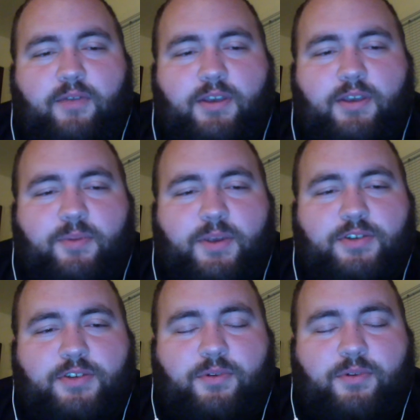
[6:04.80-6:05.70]

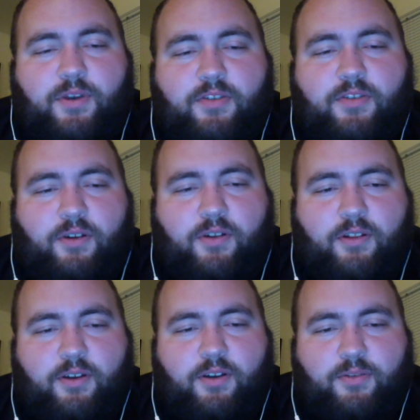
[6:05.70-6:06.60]
especially when Russell and
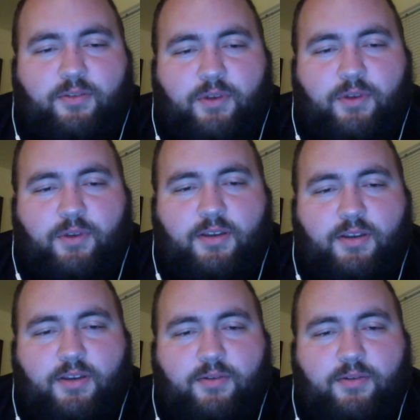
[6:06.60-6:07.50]
Clarkson were out
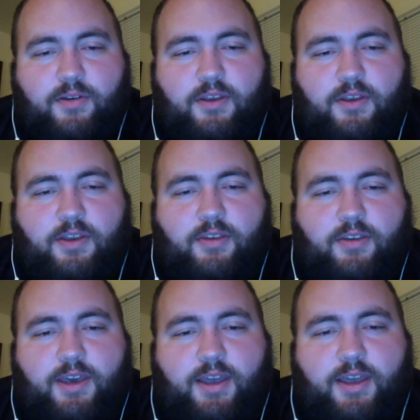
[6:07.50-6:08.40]
there.
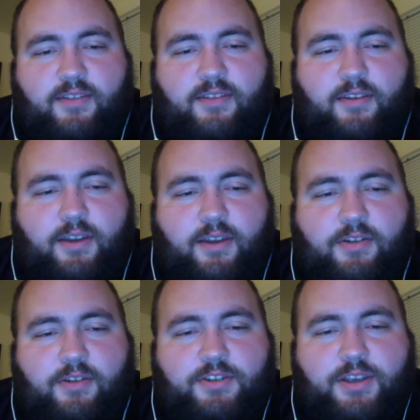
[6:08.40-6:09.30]
You kind of see their
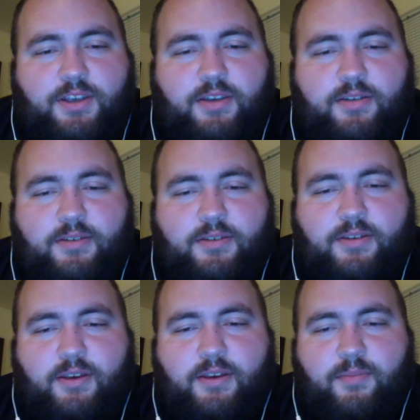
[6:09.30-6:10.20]
energy,
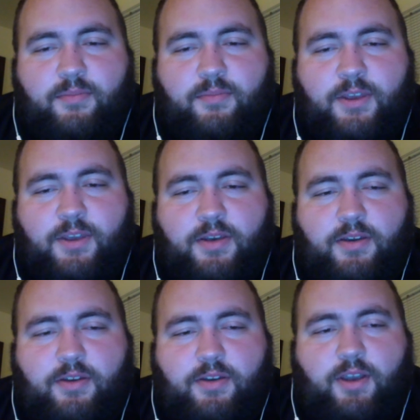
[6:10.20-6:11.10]

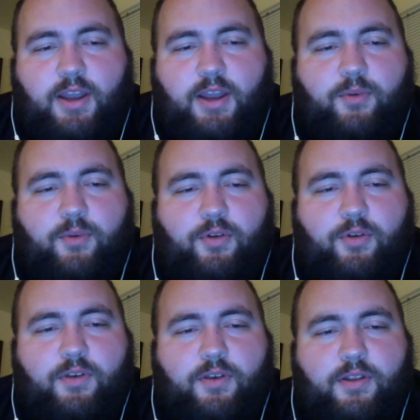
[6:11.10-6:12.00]
creating more
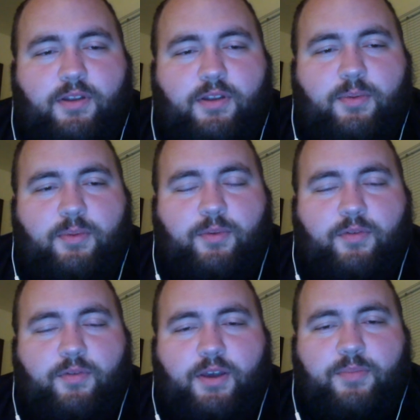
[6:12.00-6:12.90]
of a little bit more of
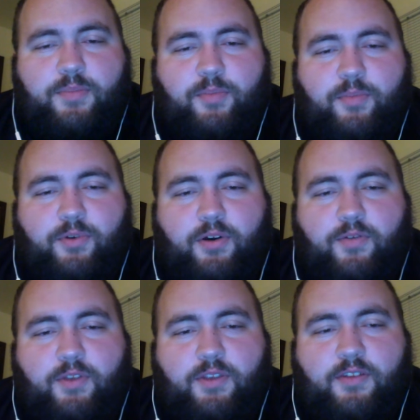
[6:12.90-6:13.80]
an up tempo
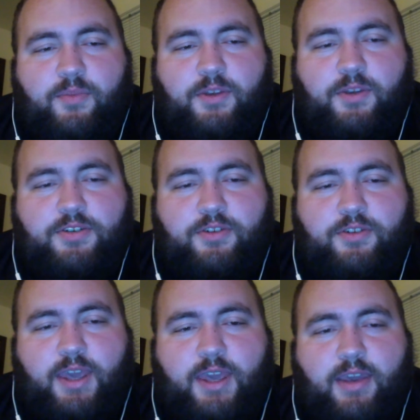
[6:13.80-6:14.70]
offense as much as you
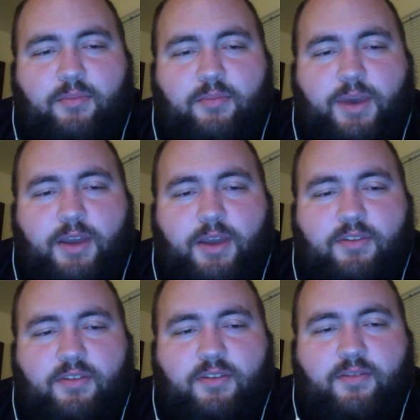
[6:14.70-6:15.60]
can in
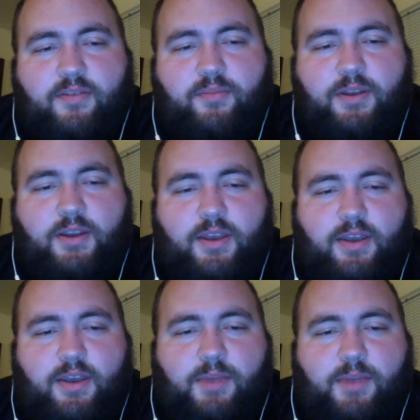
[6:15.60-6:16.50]
Byron's system. But
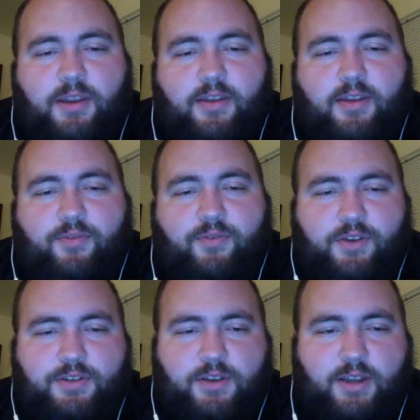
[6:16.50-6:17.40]
I mean, it is
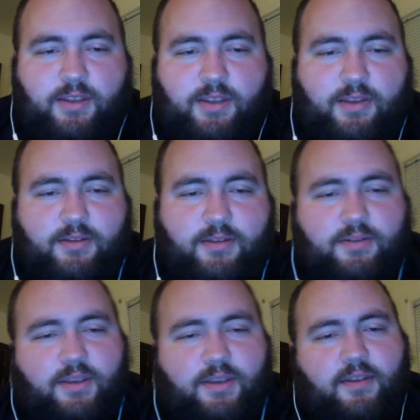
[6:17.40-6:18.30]
frustrating that
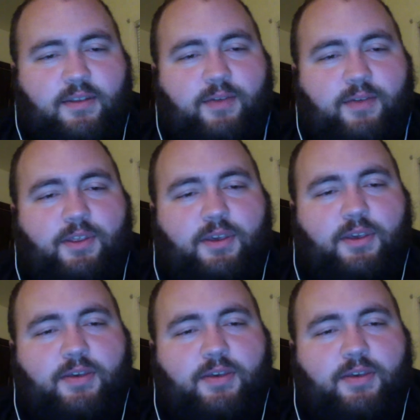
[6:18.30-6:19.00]
he's not really